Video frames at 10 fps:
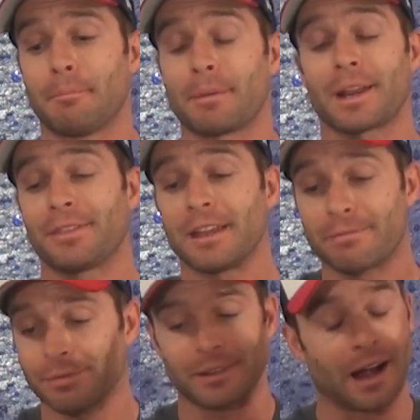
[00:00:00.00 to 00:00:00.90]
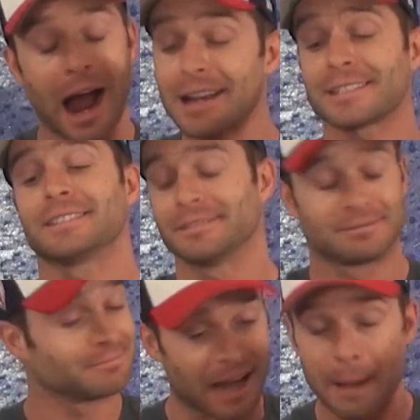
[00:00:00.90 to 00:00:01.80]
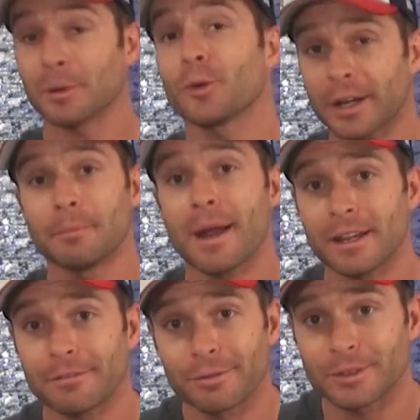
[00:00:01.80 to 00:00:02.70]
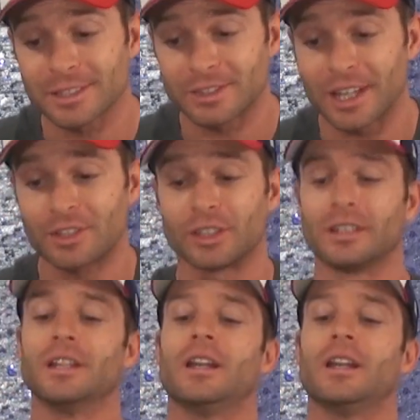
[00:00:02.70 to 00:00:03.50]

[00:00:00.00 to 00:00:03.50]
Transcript: But I think, honestly, I'm going to recommend it for distinction.